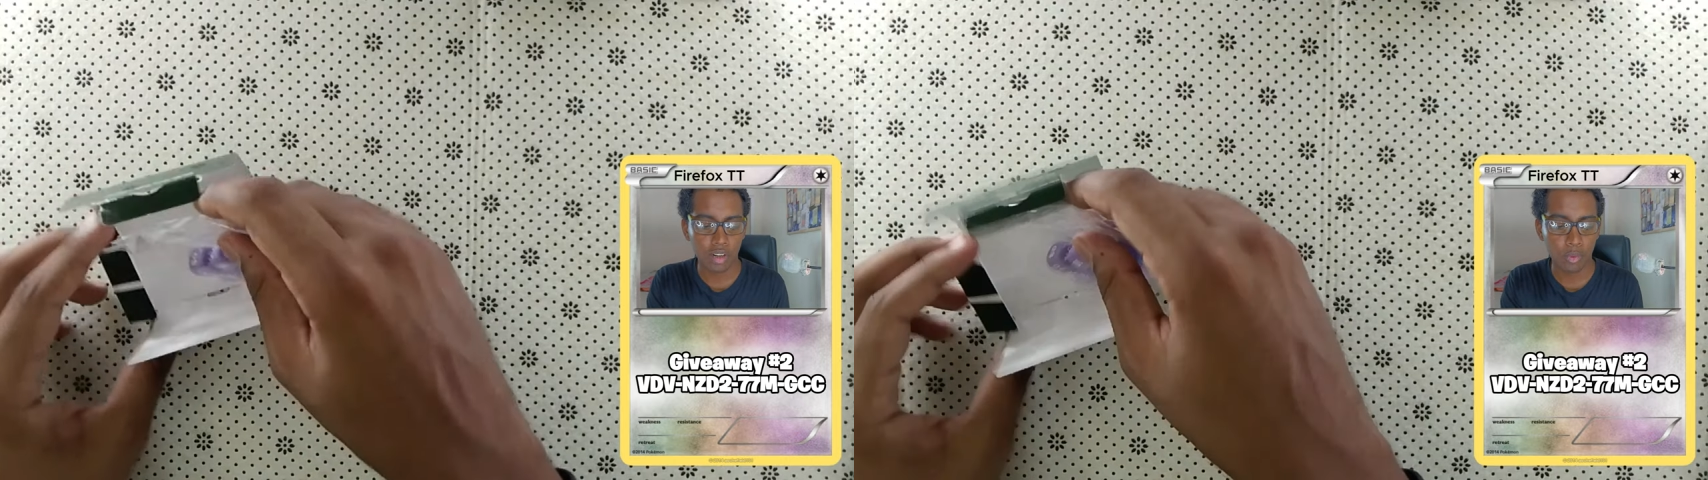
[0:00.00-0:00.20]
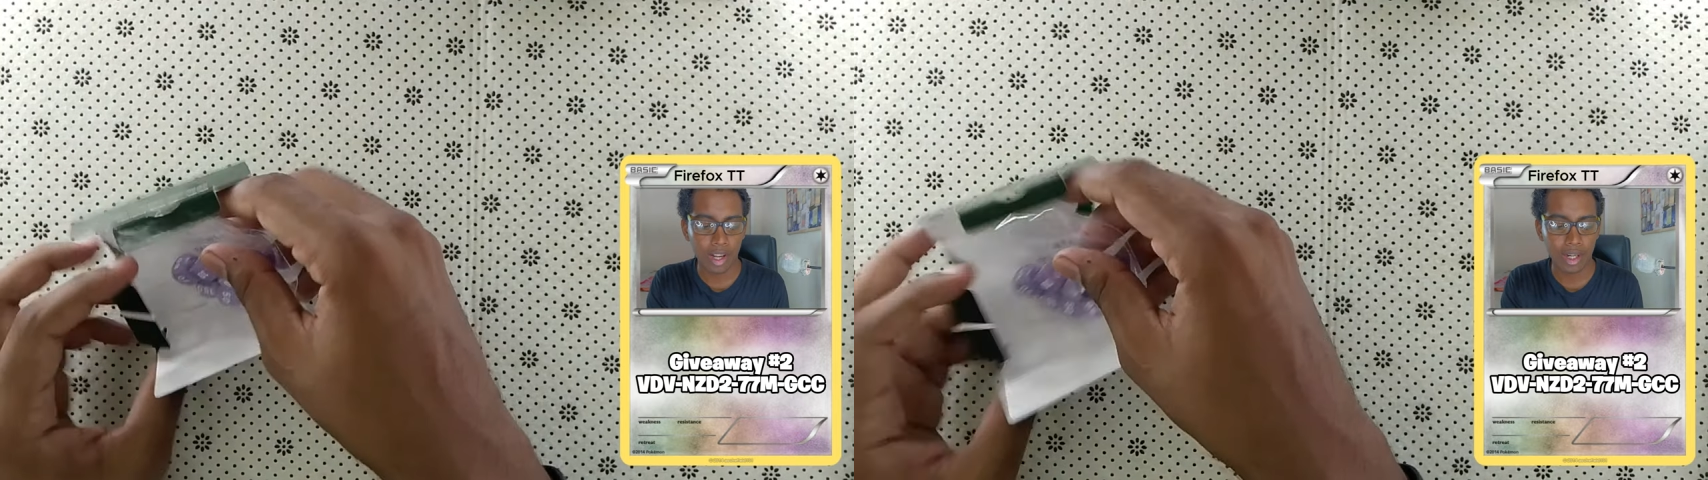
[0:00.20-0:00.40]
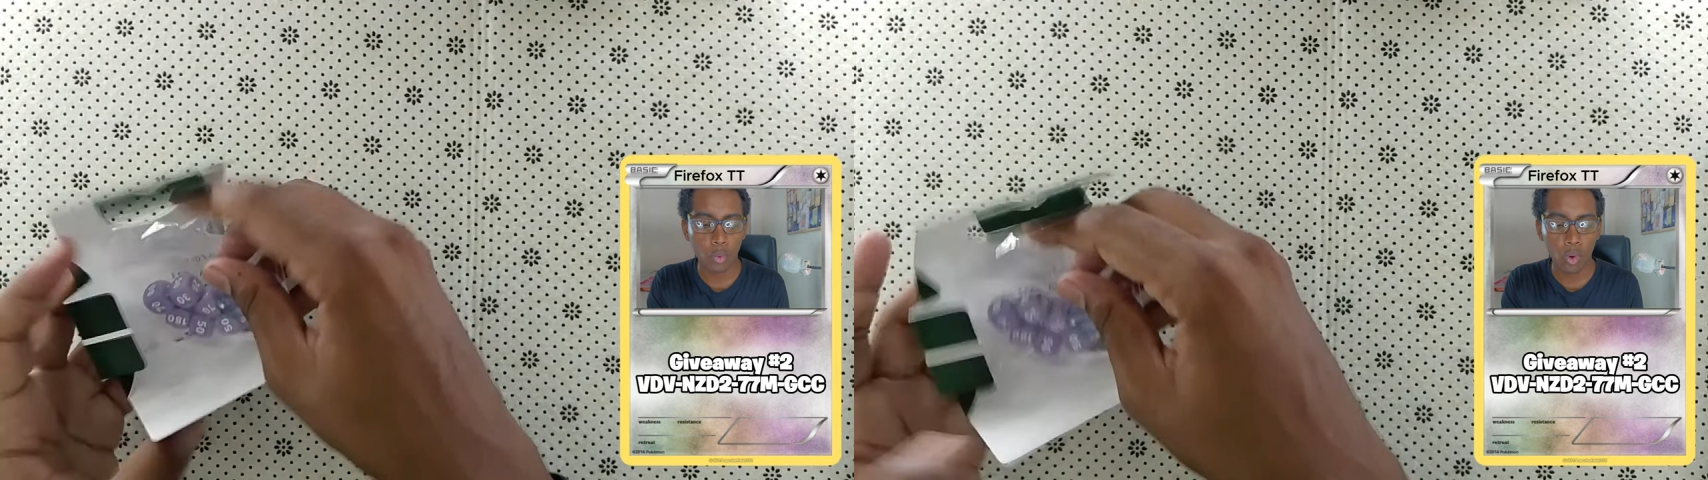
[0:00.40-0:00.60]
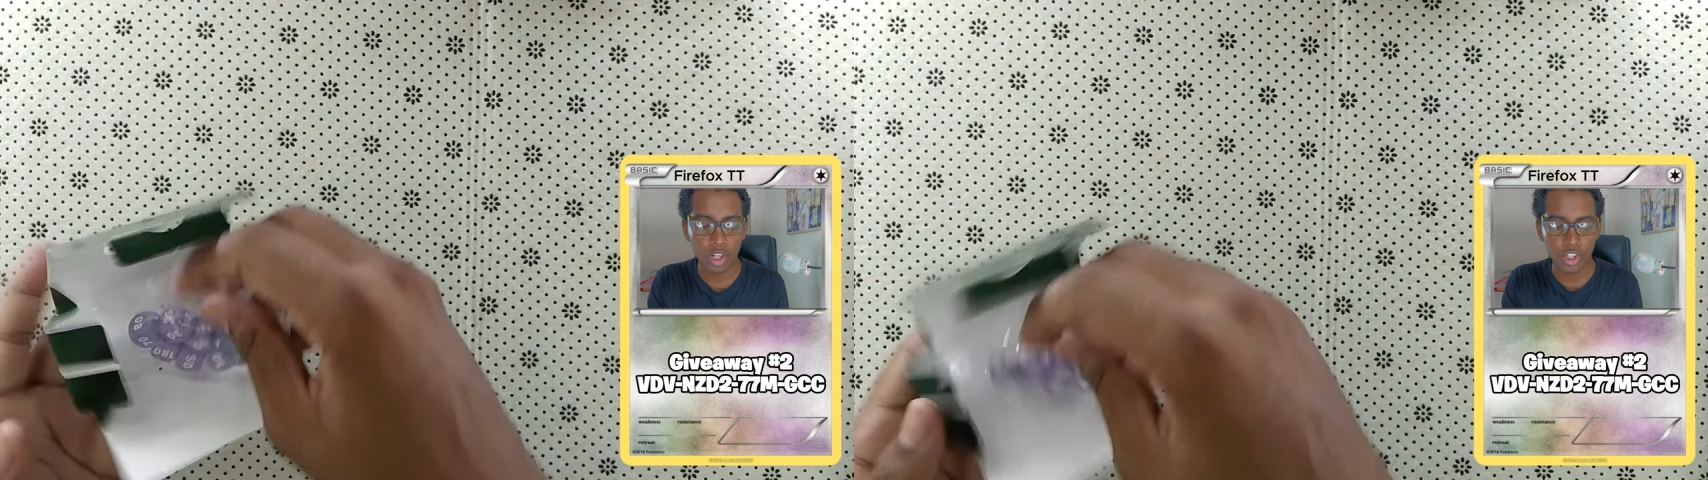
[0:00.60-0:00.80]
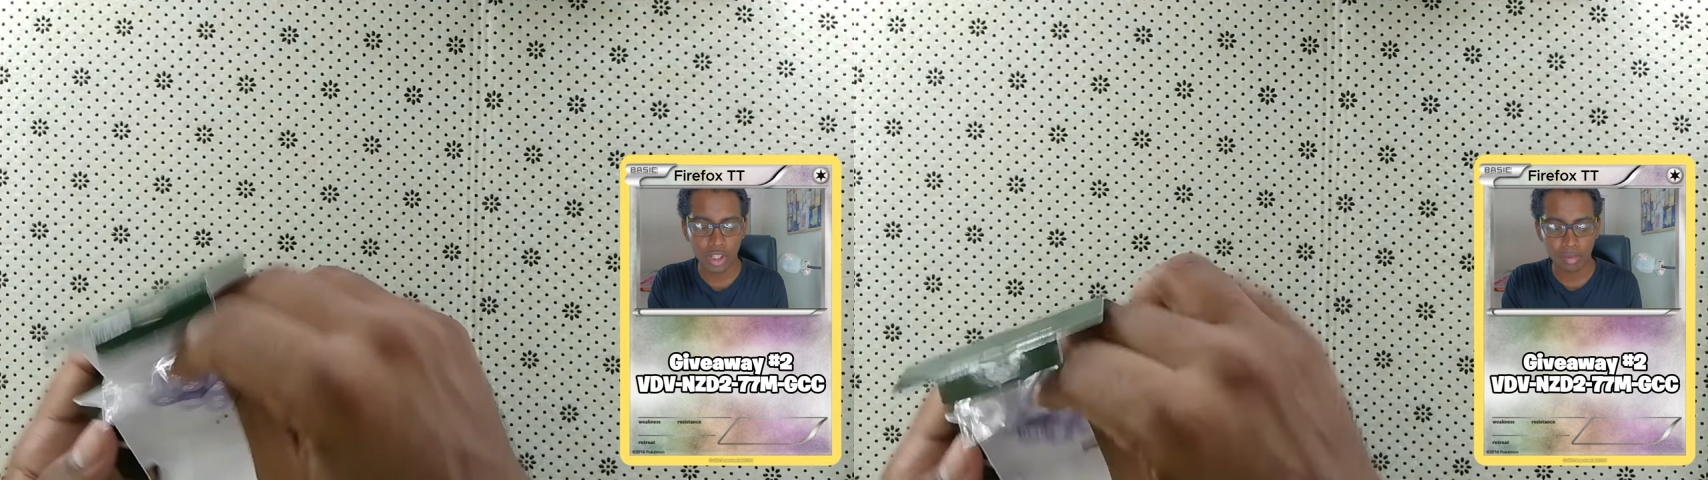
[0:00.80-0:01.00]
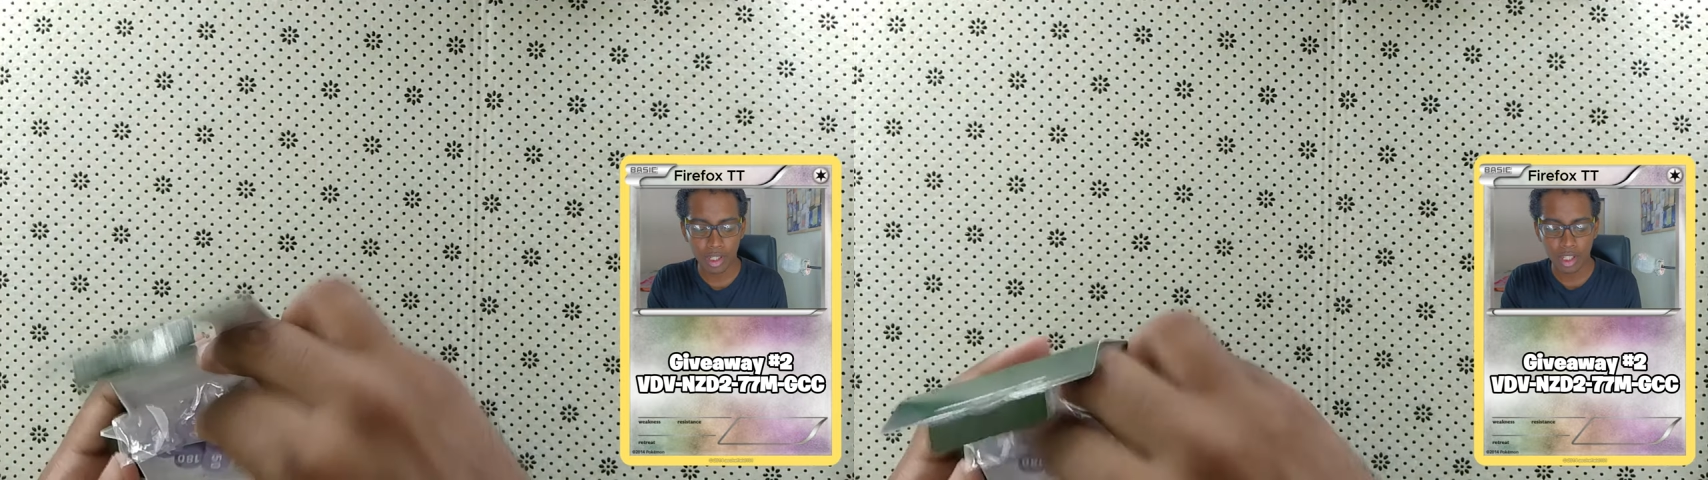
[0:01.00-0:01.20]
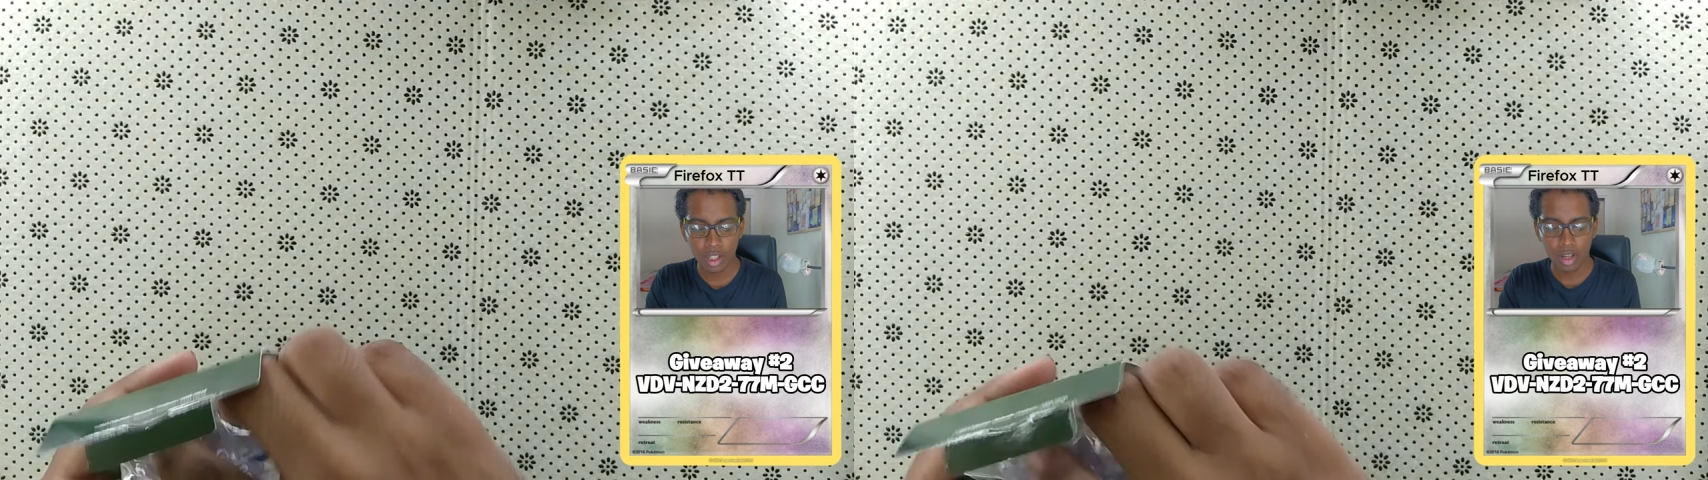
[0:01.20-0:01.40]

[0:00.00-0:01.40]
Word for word: of where the one should be.